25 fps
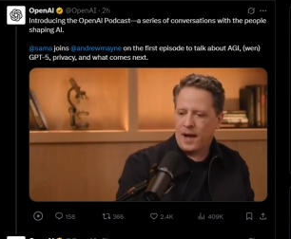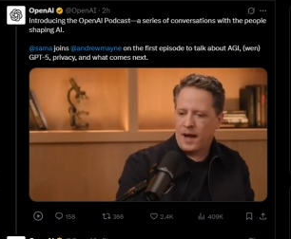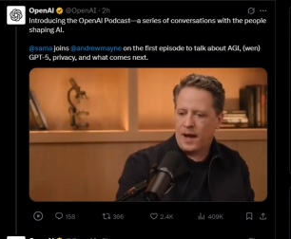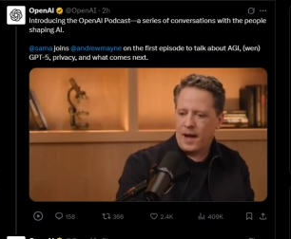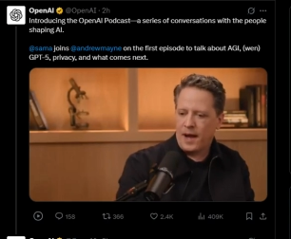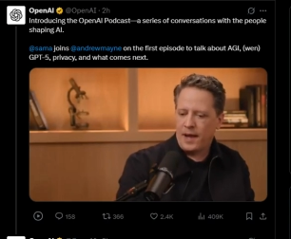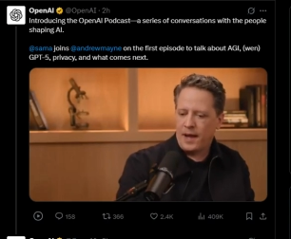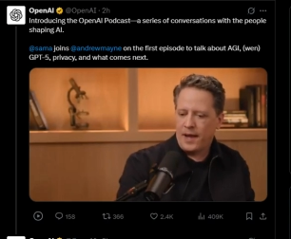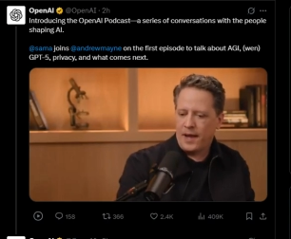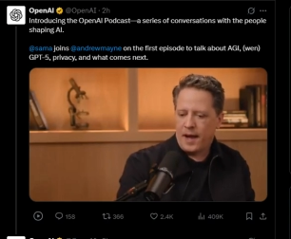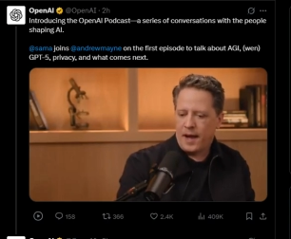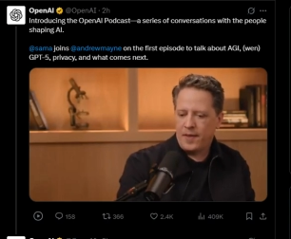
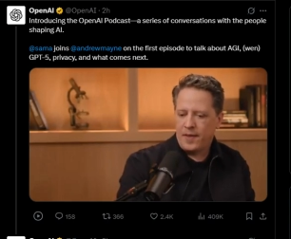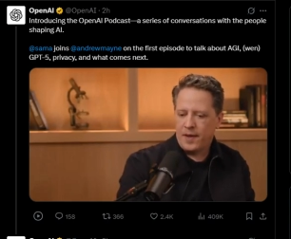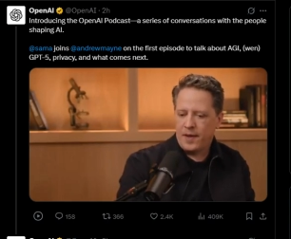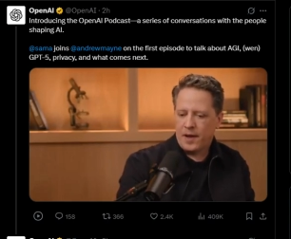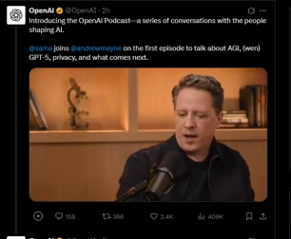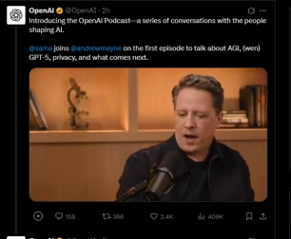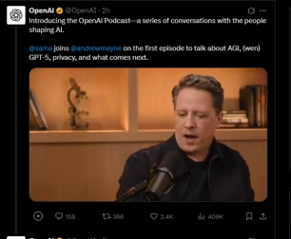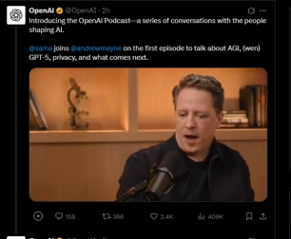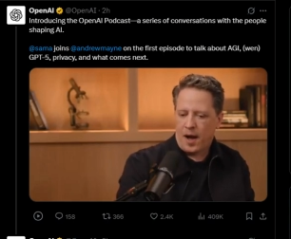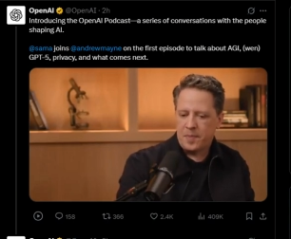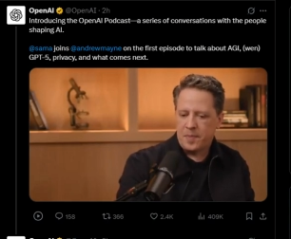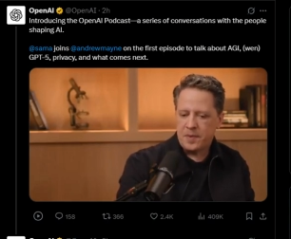I think
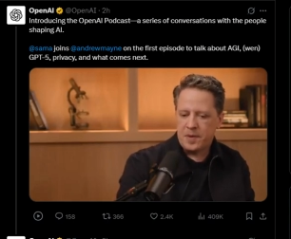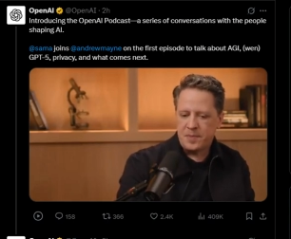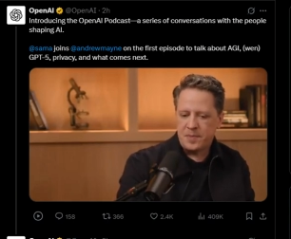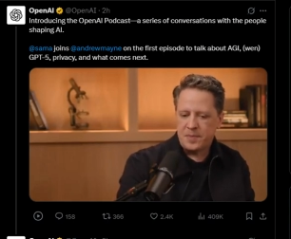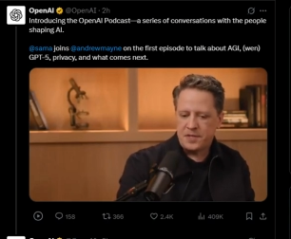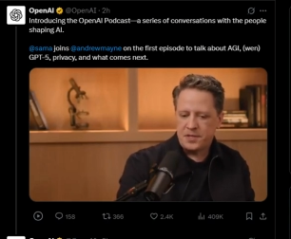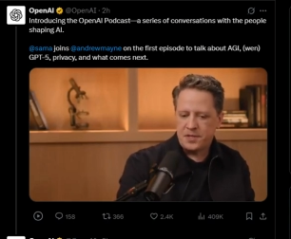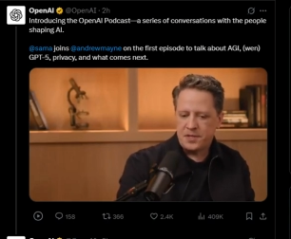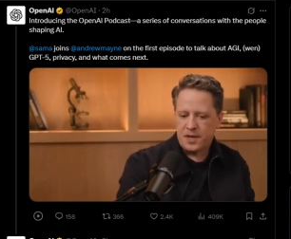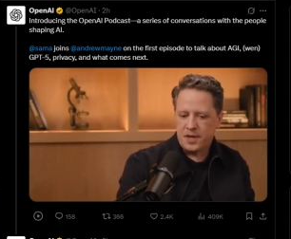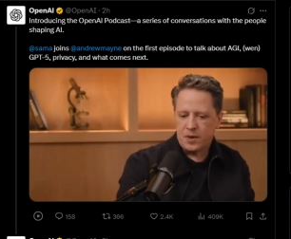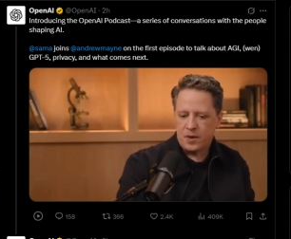
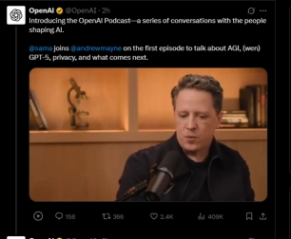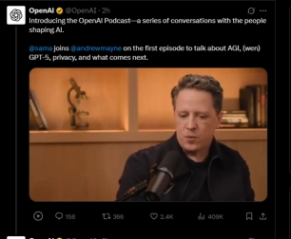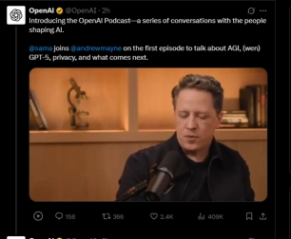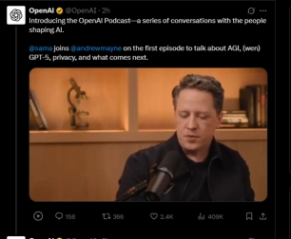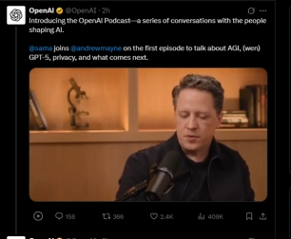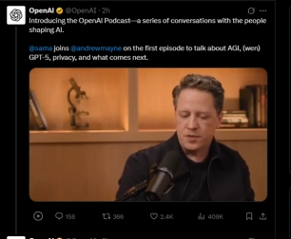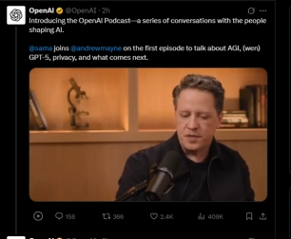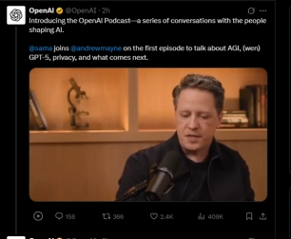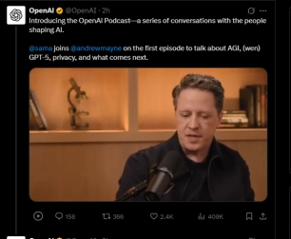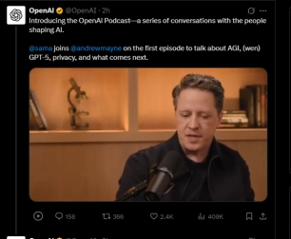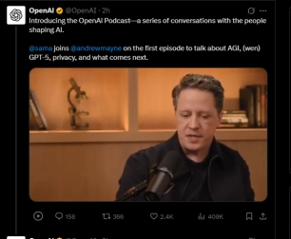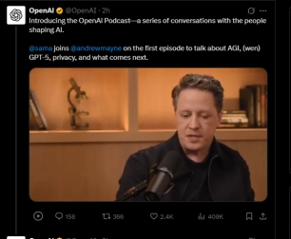optimistic. We're
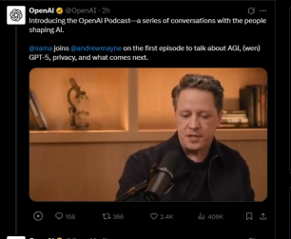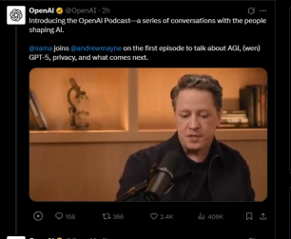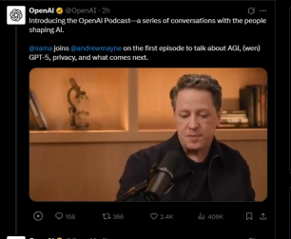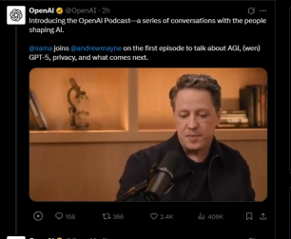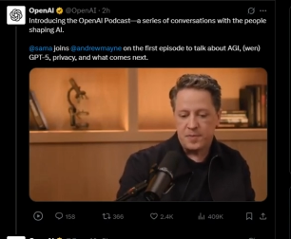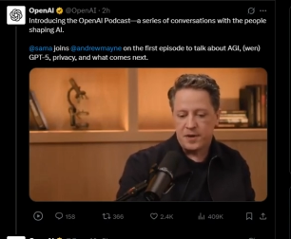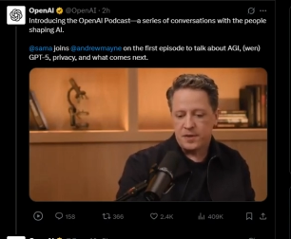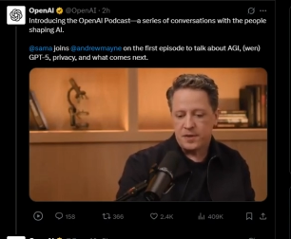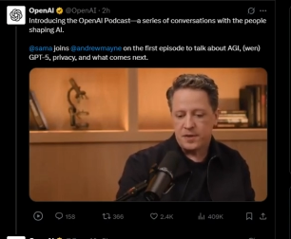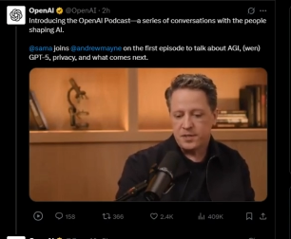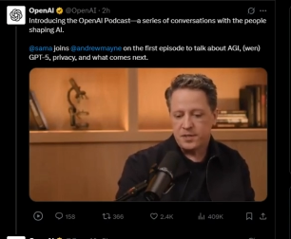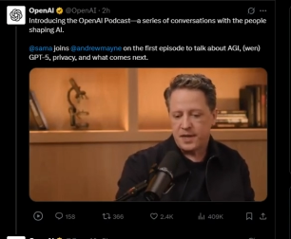seeing some
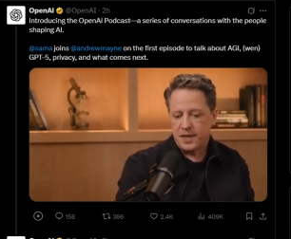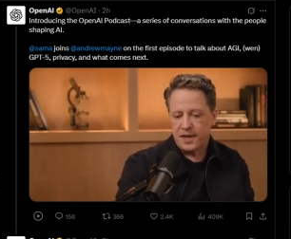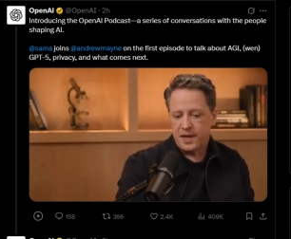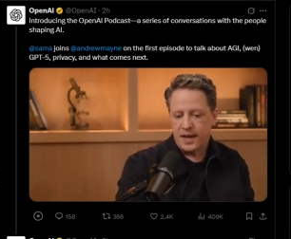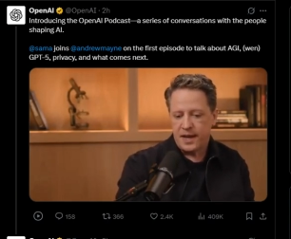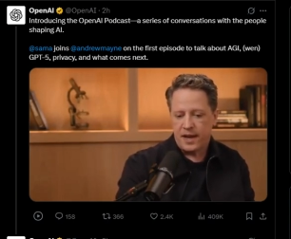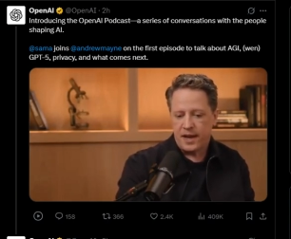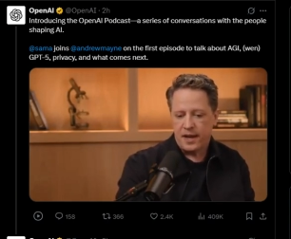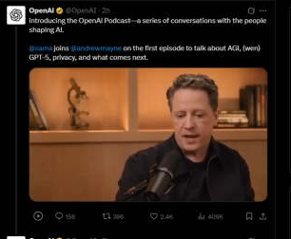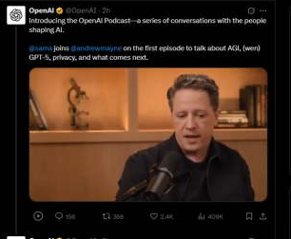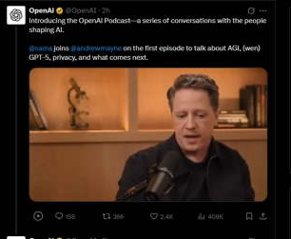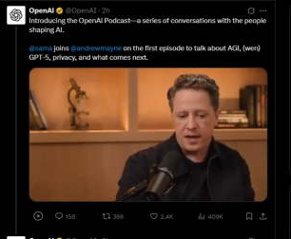interesting
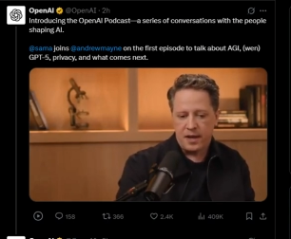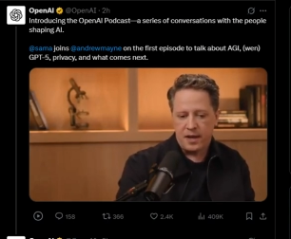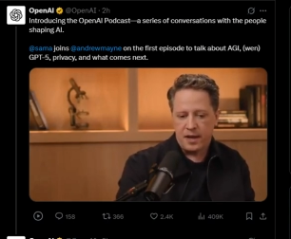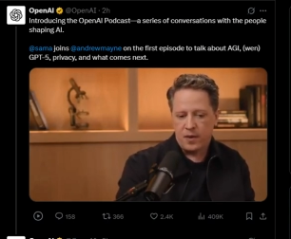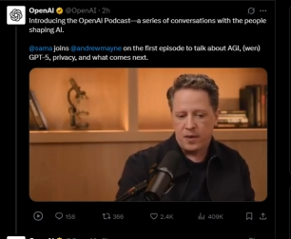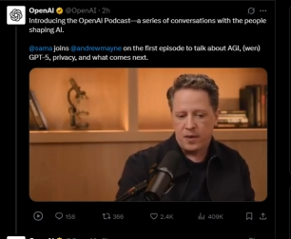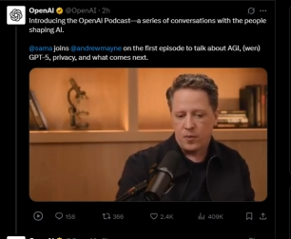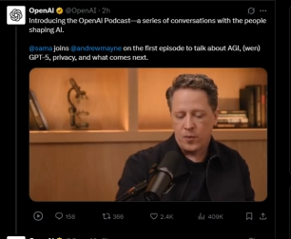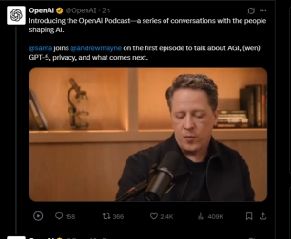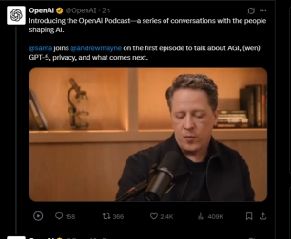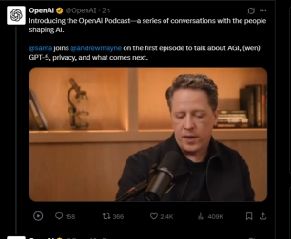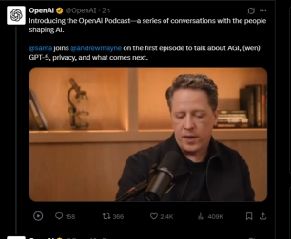
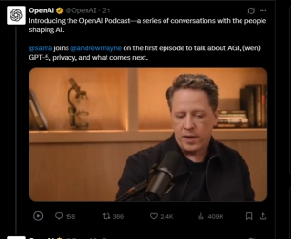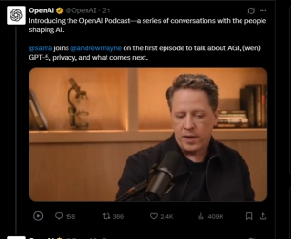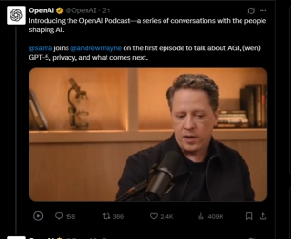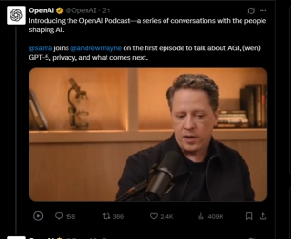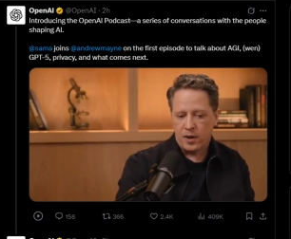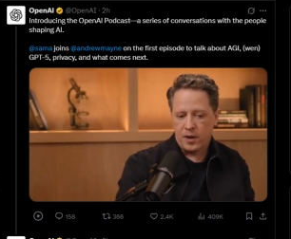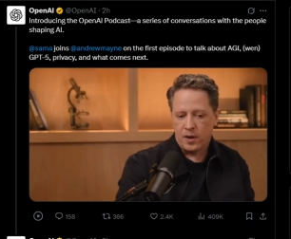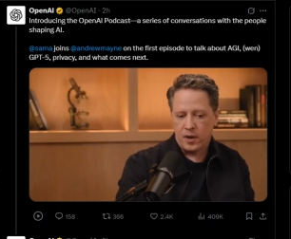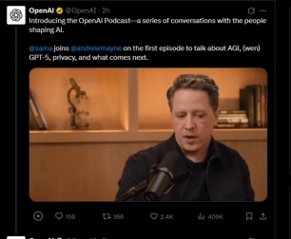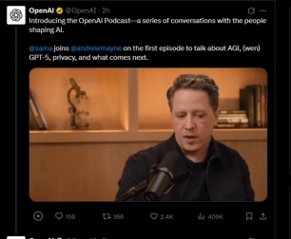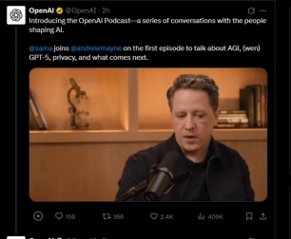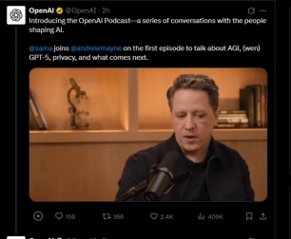data
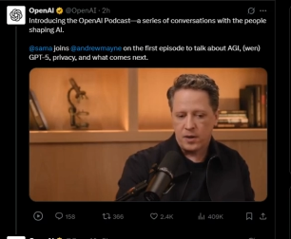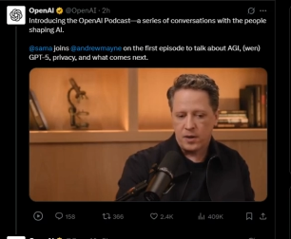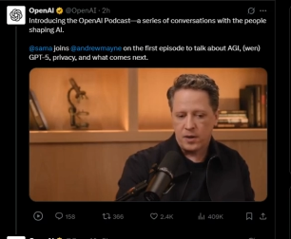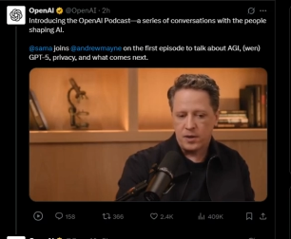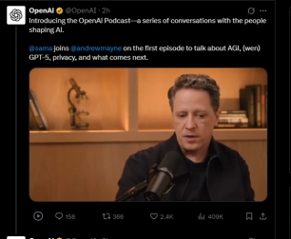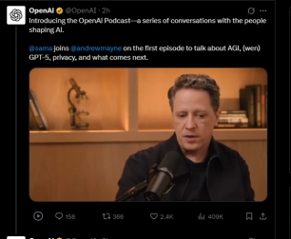where